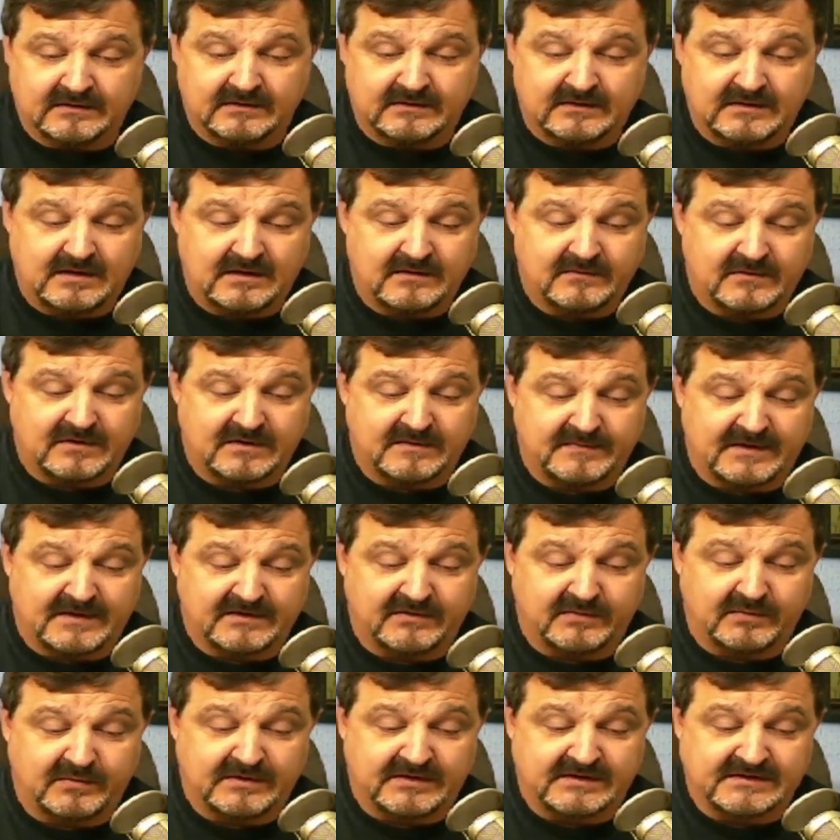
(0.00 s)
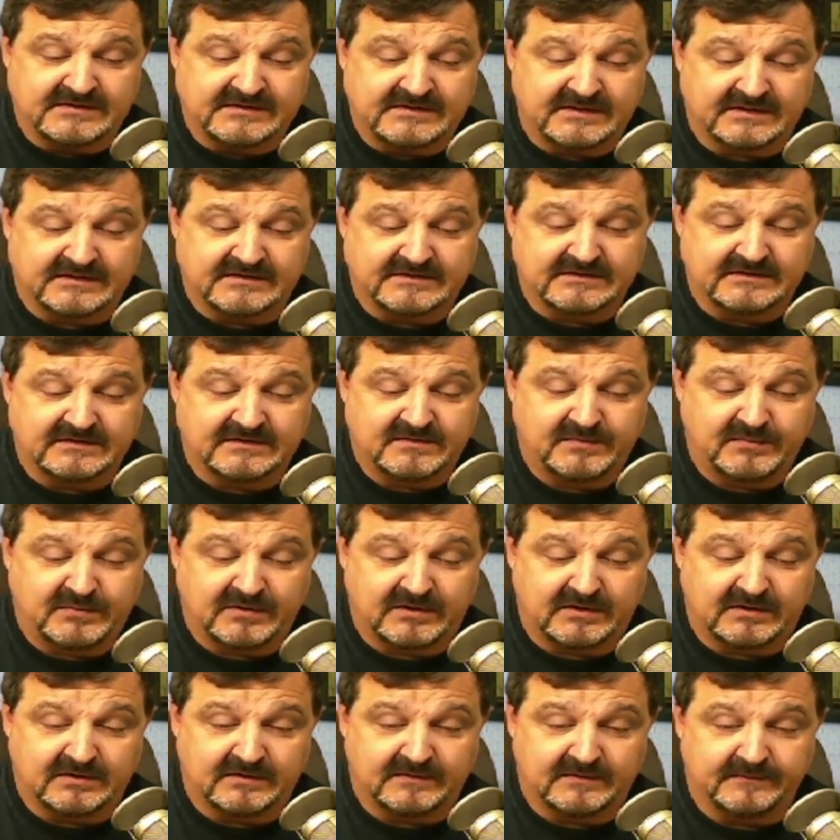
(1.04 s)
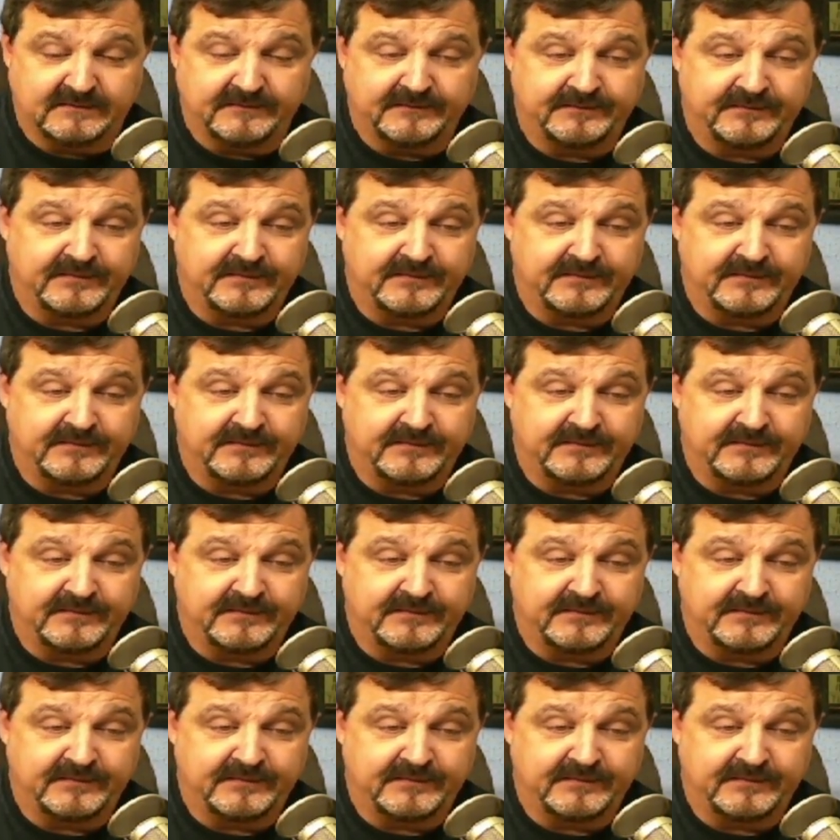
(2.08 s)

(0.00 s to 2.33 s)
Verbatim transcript: We're at about 26. That's pretty good.